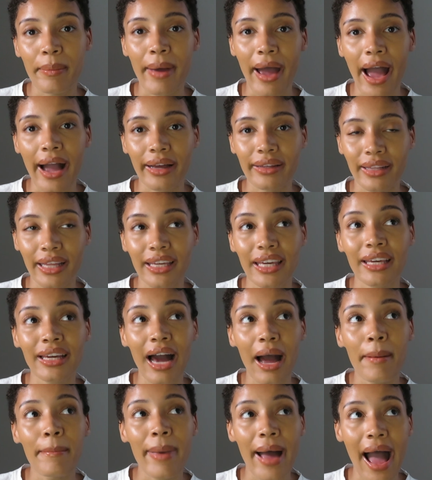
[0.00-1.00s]
back. Like, he
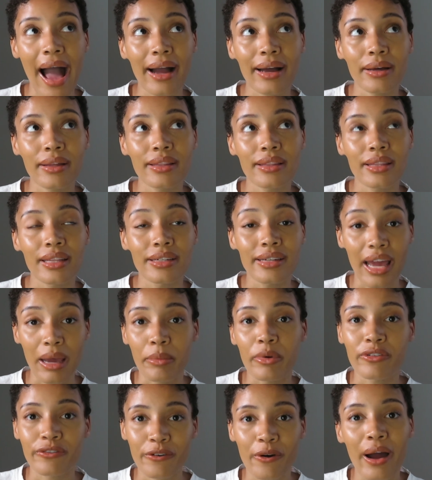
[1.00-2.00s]
got back the day
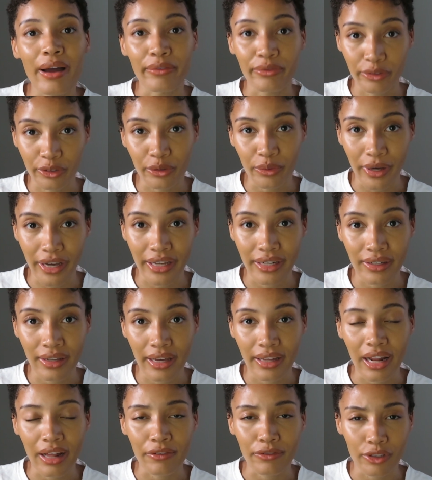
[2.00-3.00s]
before I flew in,
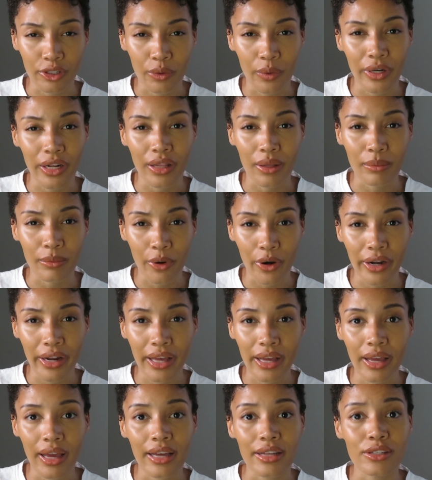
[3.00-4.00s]
and I flew in the
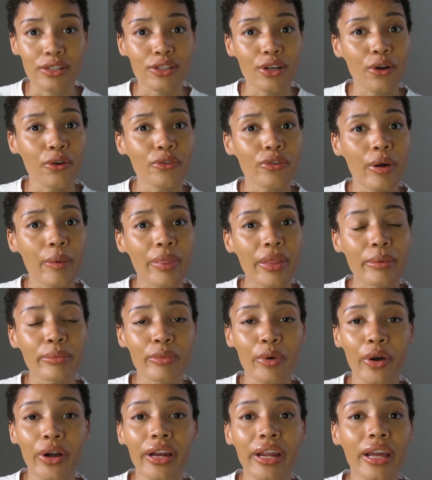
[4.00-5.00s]
morning. And so from the
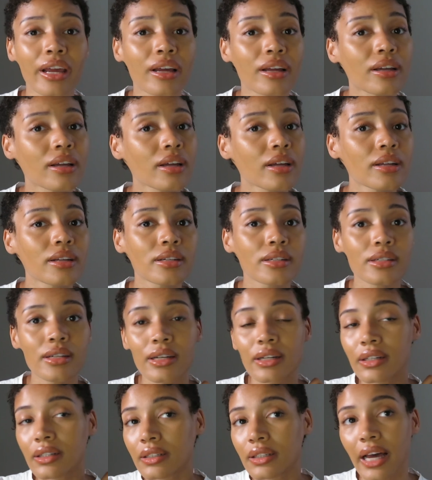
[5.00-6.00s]
morning
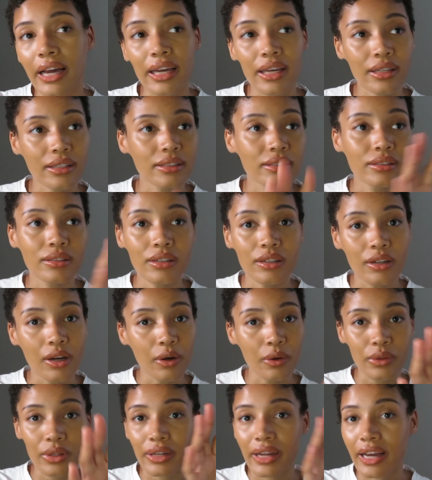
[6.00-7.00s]
till like, you
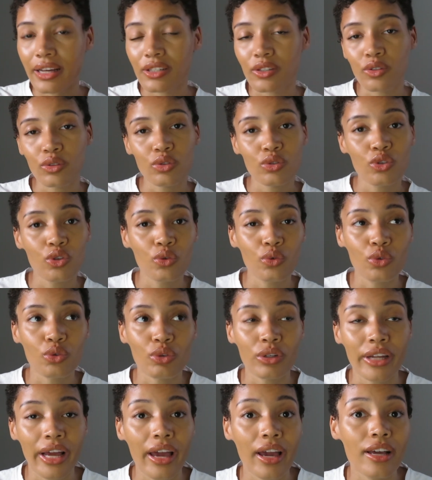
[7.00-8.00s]
know, the next
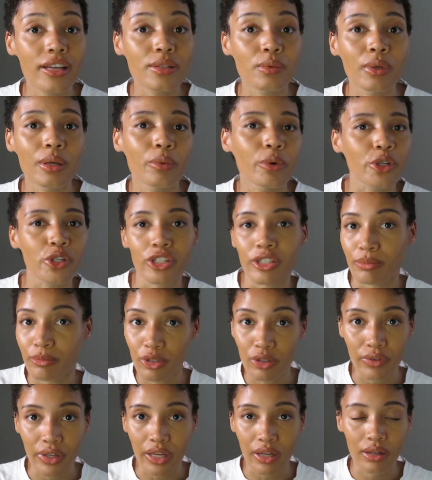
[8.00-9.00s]
2-3 days, we were just
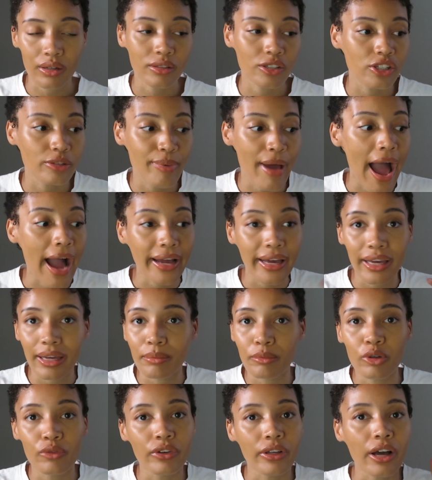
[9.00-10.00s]
moving, just packing and
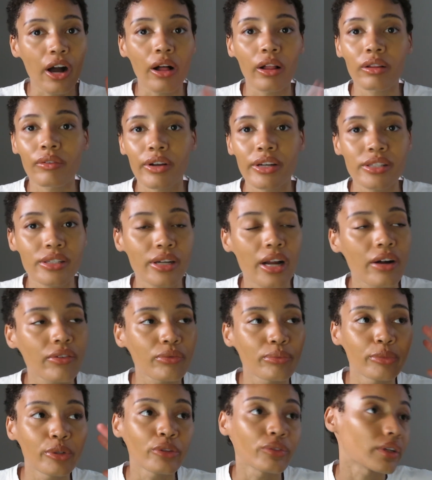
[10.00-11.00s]
moving, all of our stuff
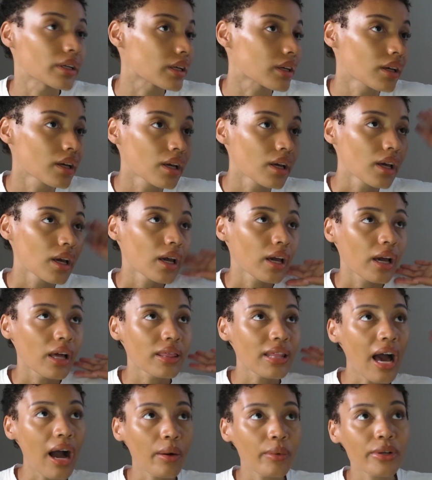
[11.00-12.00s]
moving.
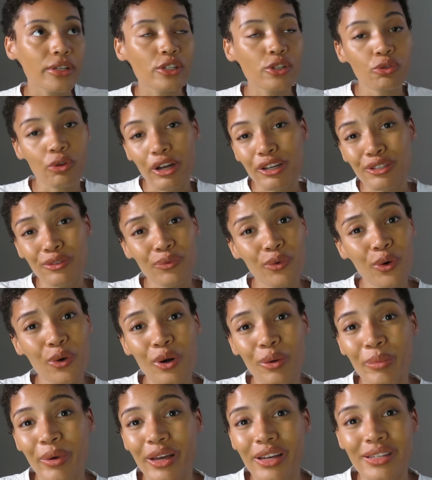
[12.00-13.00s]
And that was
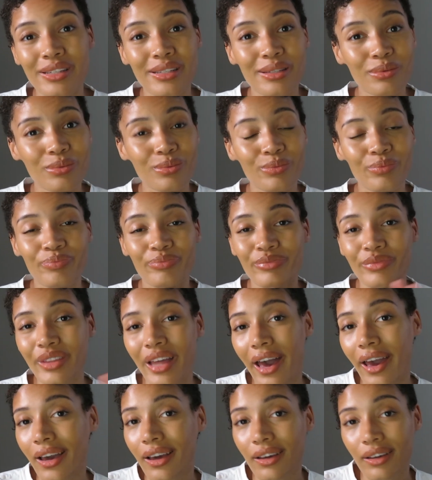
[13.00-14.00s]
stressful because
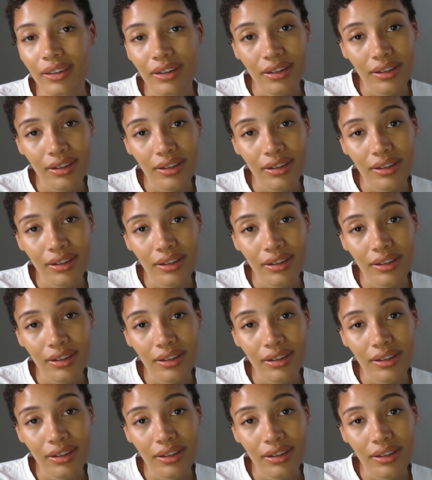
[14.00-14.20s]
like,